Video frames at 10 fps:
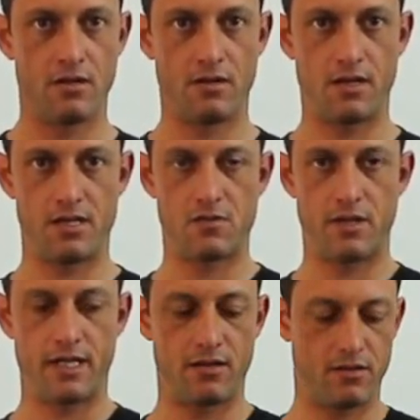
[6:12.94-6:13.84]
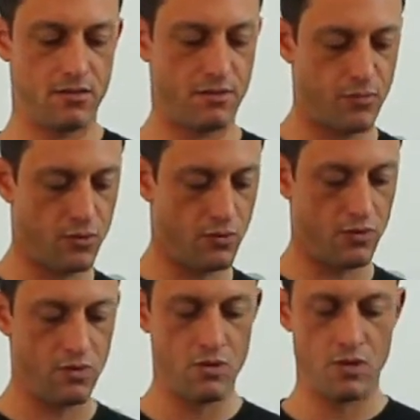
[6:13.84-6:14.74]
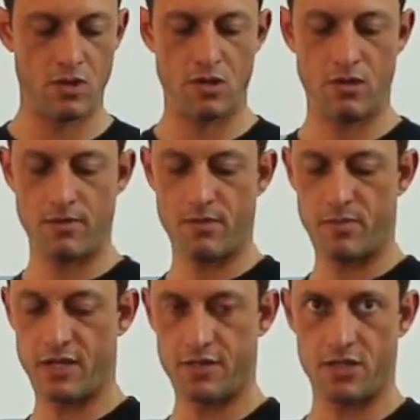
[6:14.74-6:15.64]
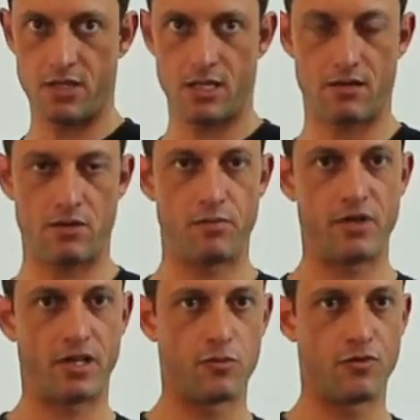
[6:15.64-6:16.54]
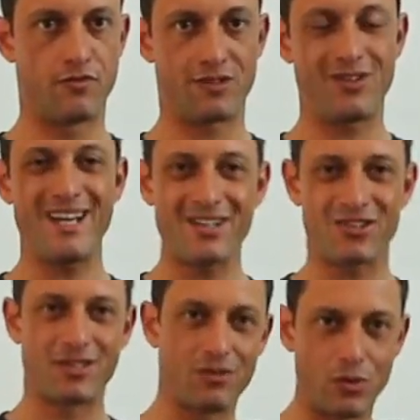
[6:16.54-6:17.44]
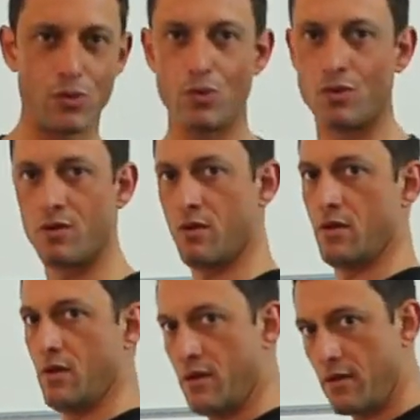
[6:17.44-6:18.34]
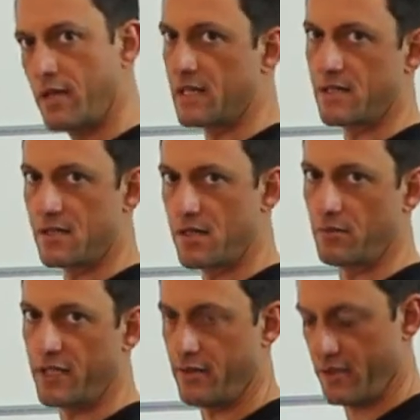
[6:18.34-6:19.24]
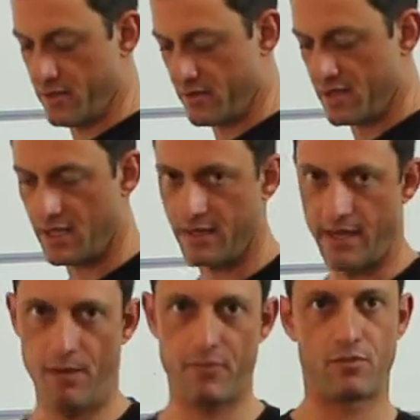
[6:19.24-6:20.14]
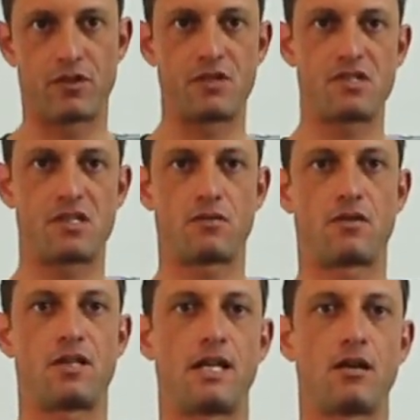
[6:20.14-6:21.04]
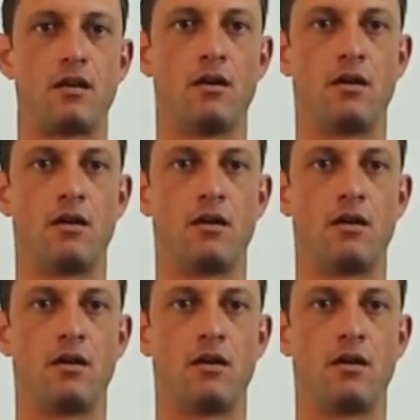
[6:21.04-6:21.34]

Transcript: this way to pull the punch in an opening move. I don't actually do this in Sil Lim Tau. You don't see it happen, but you still think